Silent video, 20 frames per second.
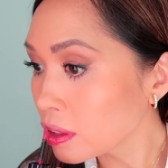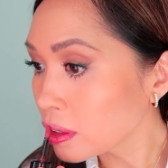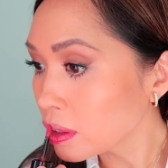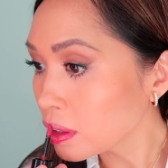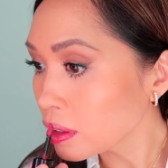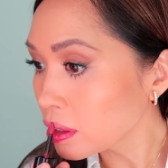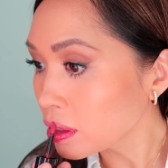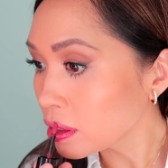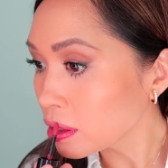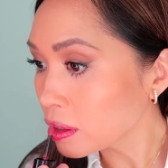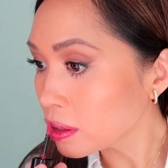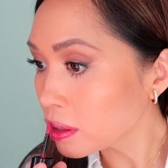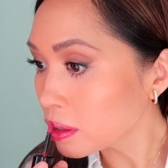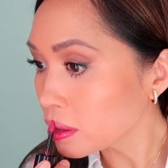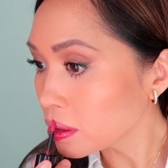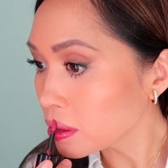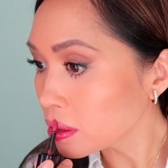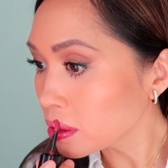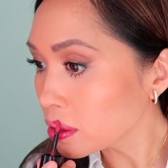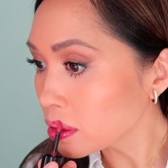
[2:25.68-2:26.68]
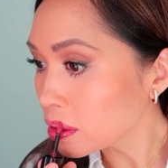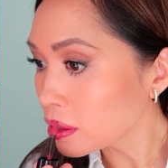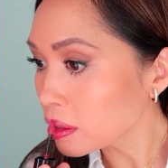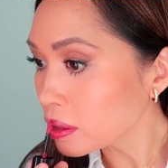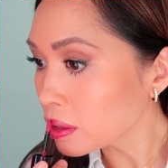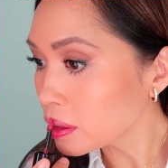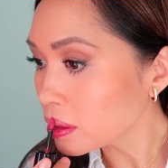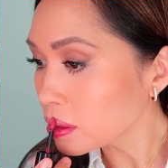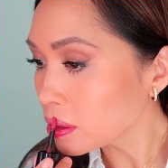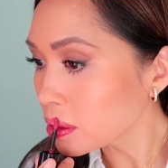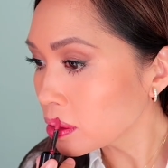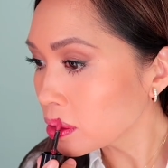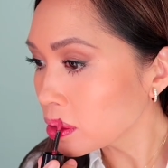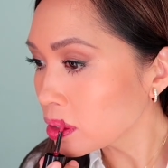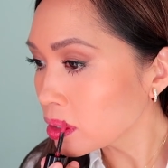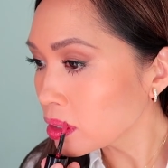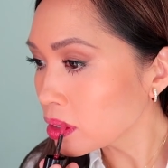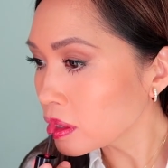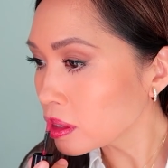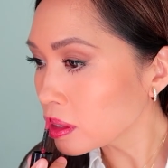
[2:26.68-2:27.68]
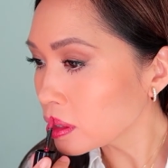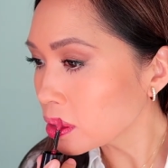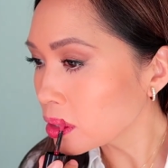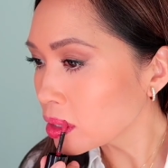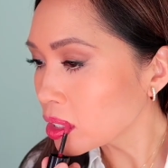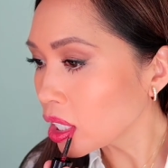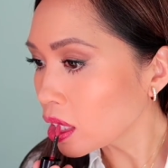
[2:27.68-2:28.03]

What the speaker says: No one is speaking in this clip.